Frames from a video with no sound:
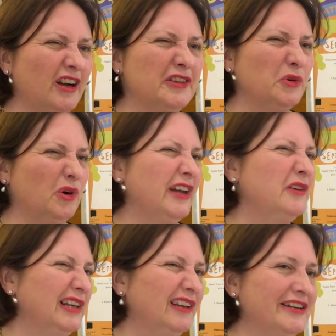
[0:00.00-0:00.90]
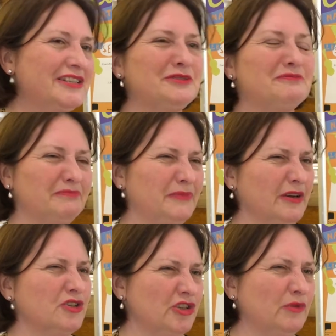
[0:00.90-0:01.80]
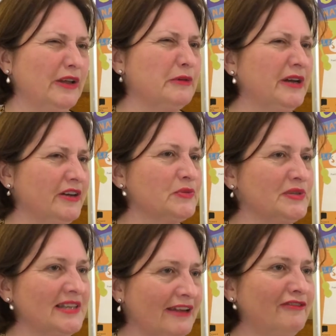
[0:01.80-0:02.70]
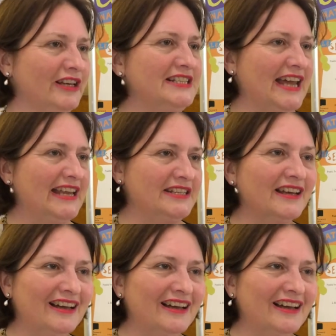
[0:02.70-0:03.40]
I thought I only liked poetry where the poets were safely dead,